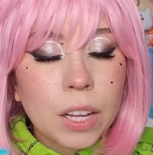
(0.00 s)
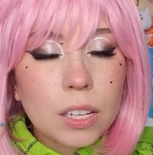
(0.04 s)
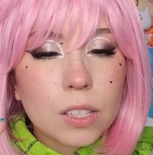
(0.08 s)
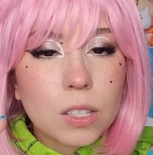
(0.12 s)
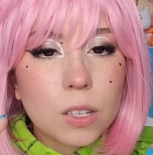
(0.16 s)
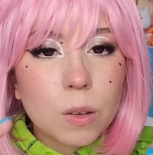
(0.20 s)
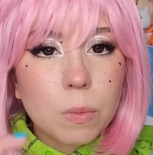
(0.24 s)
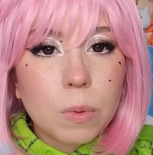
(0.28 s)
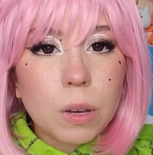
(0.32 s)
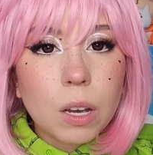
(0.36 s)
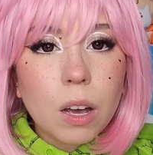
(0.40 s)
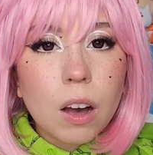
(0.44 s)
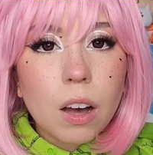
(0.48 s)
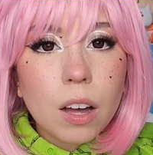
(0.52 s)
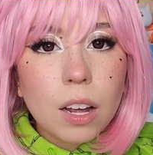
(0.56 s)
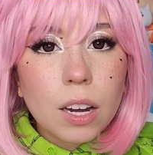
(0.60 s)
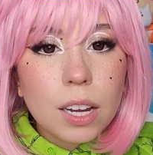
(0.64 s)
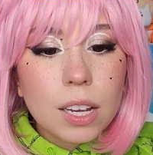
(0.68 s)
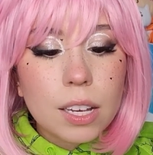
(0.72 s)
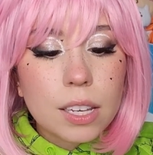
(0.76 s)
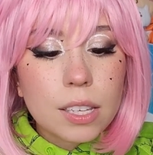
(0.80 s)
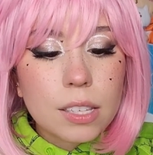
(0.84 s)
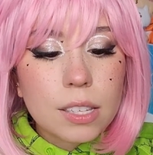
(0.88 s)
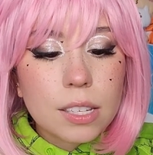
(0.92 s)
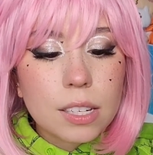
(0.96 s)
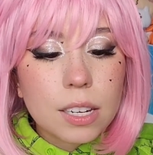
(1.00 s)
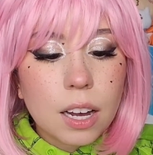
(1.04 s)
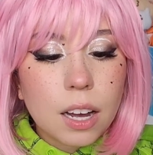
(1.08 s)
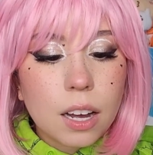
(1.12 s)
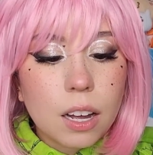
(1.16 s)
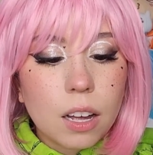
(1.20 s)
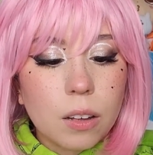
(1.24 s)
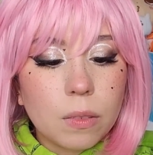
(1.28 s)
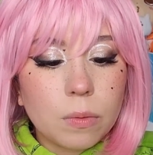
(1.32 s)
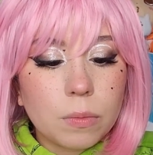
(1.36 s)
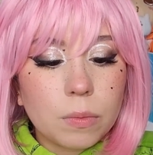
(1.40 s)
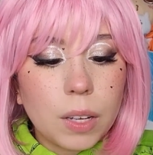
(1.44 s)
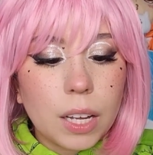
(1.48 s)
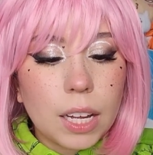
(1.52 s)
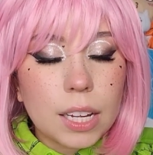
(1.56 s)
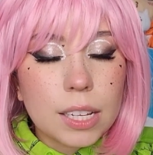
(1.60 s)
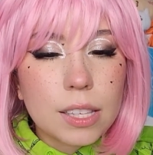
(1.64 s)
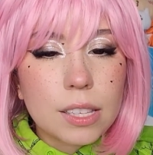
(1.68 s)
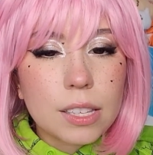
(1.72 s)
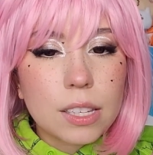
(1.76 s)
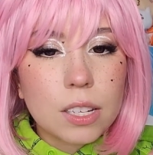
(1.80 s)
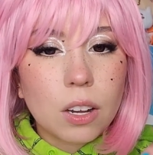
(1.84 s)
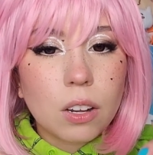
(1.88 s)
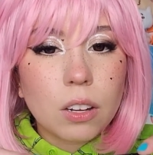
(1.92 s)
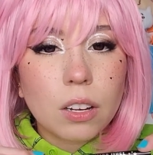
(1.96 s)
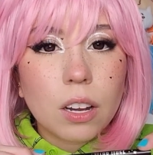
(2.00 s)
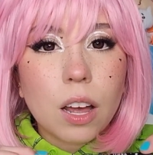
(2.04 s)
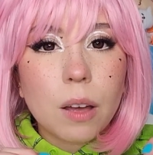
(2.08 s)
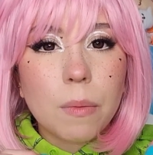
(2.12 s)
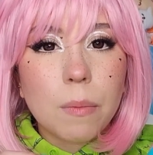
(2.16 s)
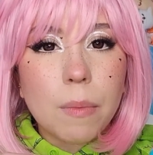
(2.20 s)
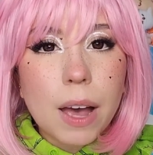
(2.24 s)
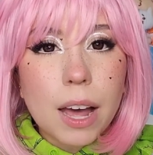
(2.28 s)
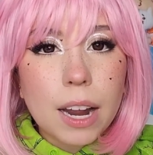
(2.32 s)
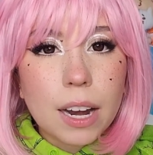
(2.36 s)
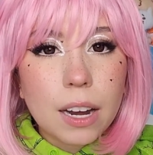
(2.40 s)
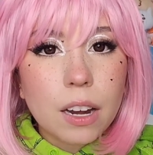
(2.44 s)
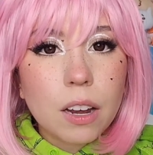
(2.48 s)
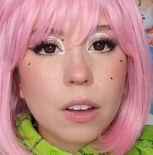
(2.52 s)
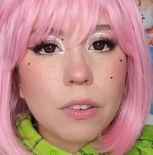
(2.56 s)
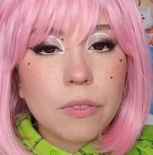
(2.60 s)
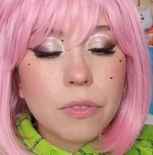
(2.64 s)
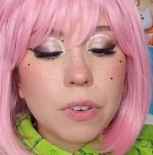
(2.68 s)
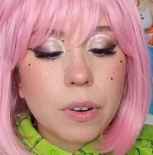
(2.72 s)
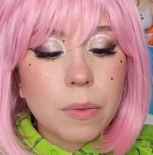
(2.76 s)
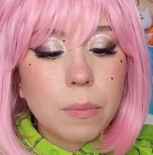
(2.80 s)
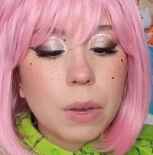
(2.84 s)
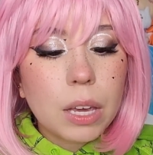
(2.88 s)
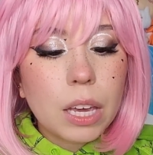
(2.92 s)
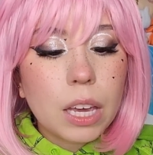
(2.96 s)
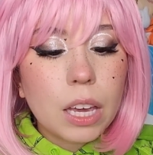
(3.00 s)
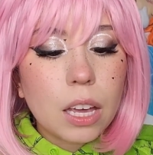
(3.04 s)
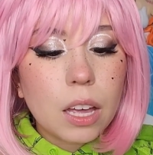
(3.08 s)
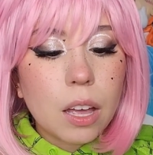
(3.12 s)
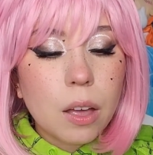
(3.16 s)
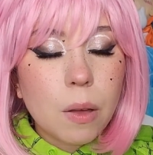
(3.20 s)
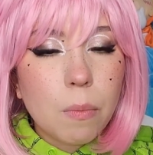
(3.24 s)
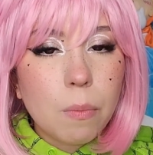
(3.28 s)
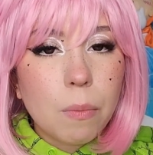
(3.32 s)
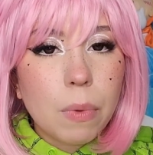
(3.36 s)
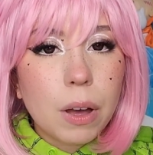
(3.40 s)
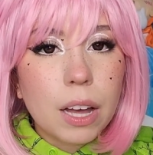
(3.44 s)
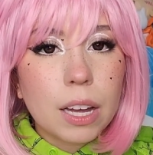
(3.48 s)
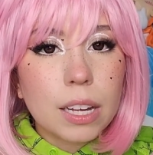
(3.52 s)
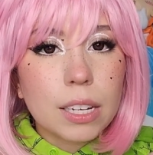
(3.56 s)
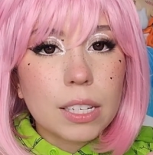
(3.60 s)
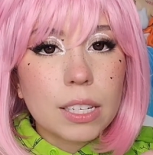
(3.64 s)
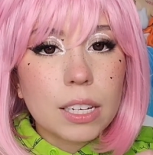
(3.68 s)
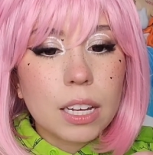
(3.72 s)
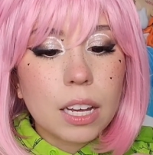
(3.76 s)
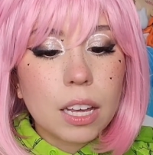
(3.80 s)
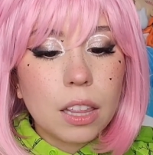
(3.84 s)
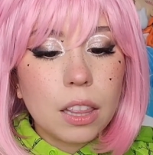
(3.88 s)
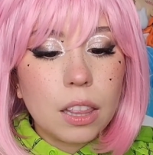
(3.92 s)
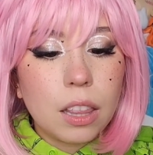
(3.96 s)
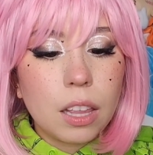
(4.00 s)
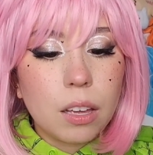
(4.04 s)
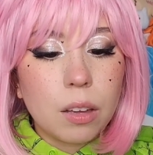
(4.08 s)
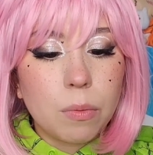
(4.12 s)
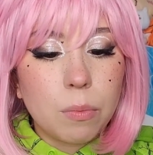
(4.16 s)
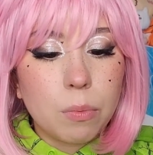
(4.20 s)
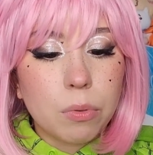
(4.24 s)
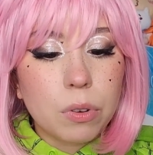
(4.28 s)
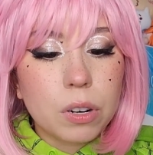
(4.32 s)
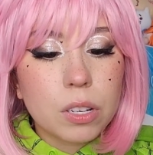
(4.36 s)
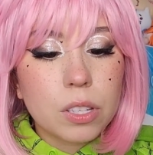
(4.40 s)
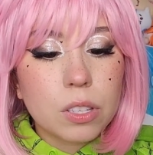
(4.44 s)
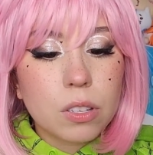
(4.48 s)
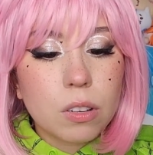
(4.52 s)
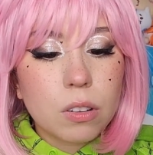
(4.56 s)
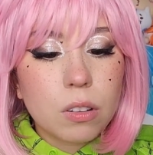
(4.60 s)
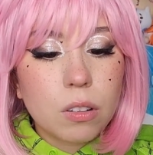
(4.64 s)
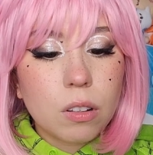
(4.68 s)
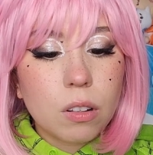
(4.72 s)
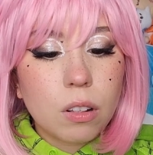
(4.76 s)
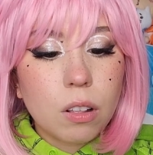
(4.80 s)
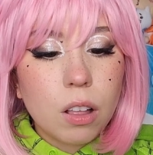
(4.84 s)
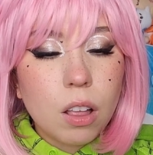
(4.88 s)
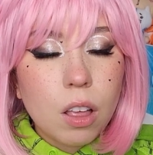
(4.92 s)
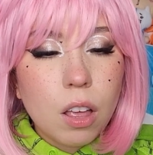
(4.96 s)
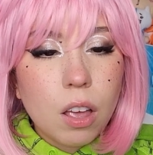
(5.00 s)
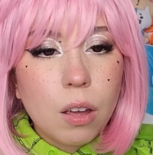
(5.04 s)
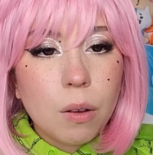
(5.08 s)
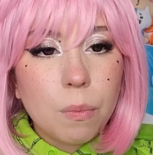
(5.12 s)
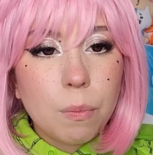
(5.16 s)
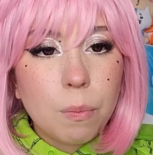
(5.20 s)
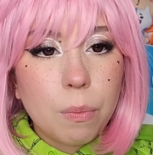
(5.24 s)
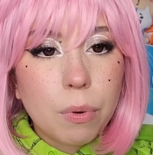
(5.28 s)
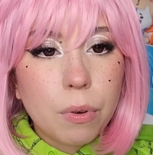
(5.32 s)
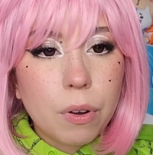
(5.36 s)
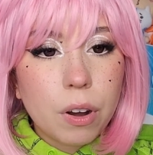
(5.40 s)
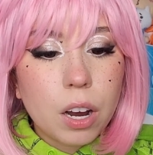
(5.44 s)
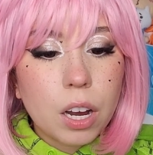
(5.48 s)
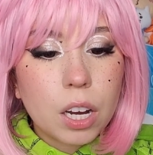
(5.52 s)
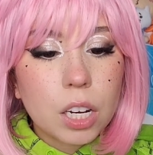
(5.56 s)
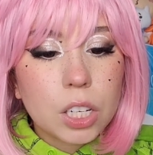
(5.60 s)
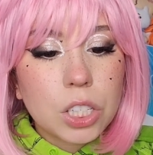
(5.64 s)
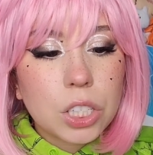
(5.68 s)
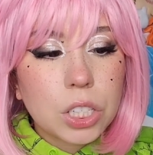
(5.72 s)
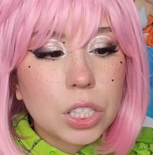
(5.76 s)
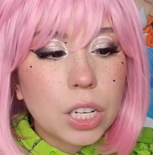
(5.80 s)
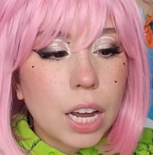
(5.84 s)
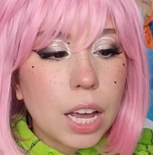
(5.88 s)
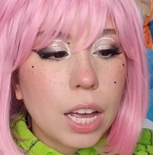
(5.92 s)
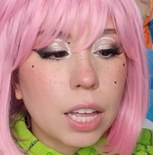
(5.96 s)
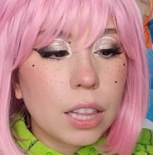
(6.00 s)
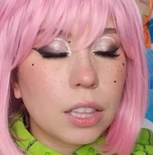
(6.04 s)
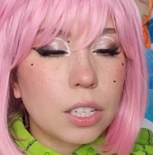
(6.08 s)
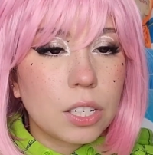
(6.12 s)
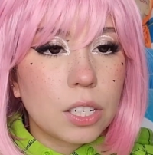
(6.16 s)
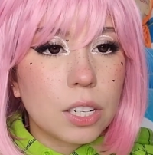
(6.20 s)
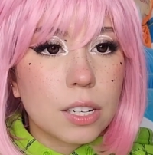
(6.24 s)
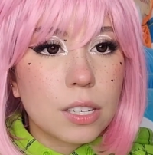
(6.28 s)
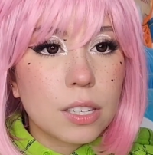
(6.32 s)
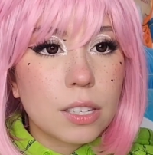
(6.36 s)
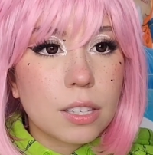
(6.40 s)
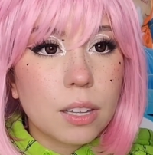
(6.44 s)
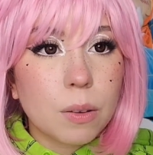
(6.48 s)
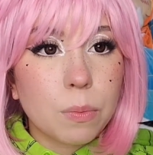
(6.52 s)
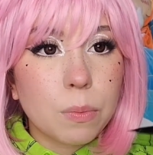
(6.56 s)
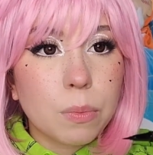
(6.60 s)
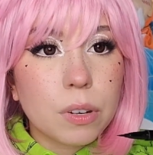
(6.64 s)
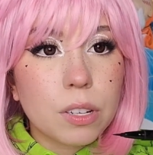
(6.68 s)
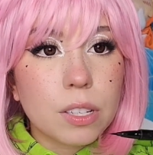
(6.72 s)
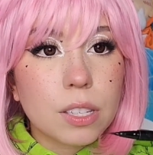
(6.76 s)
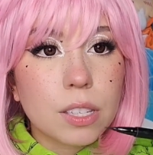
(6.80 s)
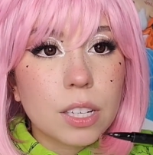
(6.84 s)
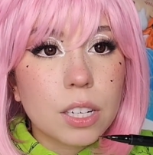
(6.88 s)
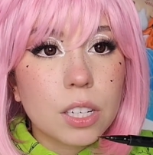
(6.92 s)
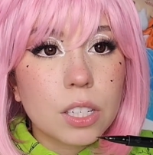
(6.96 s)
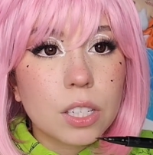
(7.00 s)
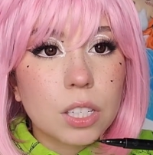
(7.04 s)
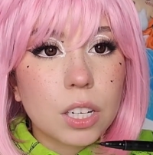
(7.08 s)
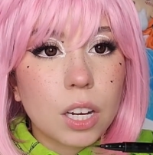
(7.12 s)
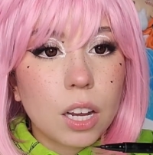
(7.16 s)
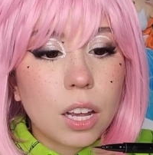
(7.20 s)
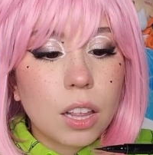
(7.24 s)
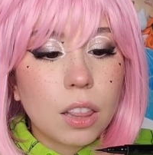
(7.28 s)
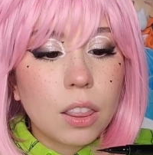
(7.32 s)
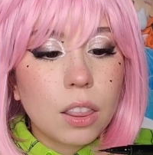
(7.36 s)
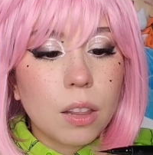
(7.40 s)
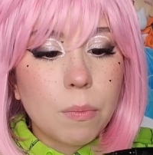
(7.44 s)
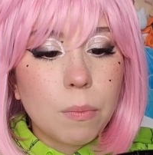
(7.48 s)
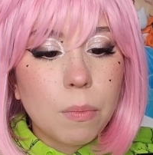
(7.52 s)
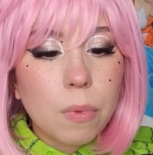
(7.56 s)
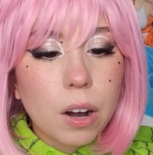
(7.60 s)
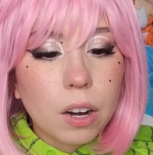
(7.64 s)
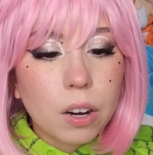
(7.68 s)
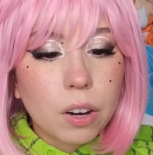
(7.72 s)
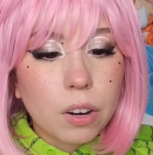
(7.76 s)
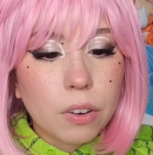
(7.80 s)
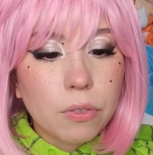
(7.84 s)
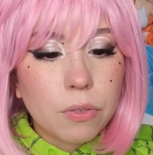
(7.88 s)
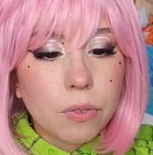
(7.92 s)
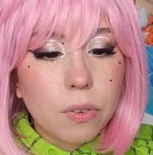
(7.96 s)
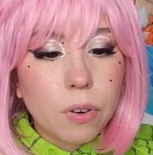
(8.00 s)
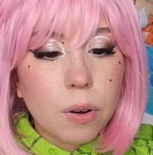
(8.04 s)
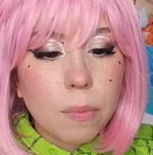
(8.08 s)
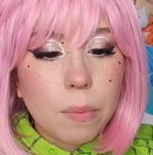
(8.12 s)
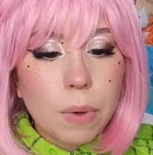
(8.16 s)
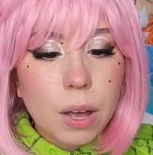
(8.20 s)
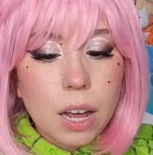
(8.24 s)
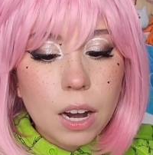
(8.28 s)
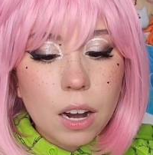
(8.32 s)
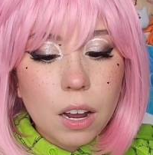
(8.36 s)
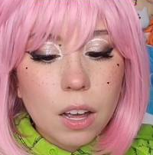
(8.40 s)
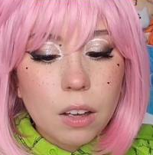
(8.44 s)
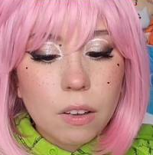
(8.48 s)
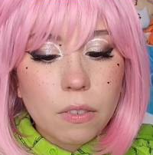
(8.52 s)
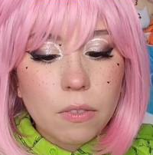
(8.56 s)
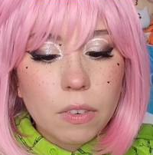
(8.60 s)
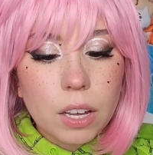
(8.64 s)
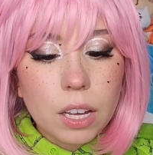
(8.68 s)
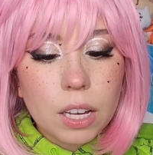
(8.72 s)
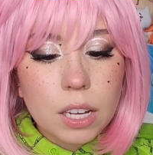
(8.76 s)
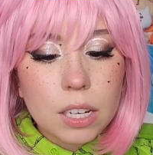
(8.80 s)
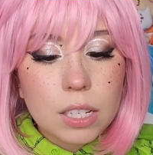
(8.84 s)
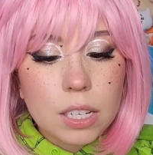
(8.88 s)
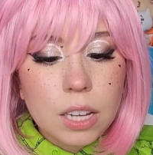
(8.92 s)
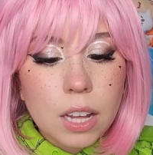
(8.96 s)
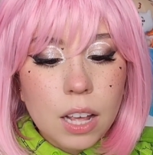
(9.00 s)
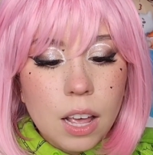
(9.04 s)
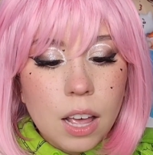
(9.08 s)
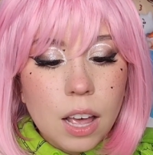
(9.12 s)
To be honest, it's still not matte enough for me, but the bristle brush and just the precision, the marker format of it,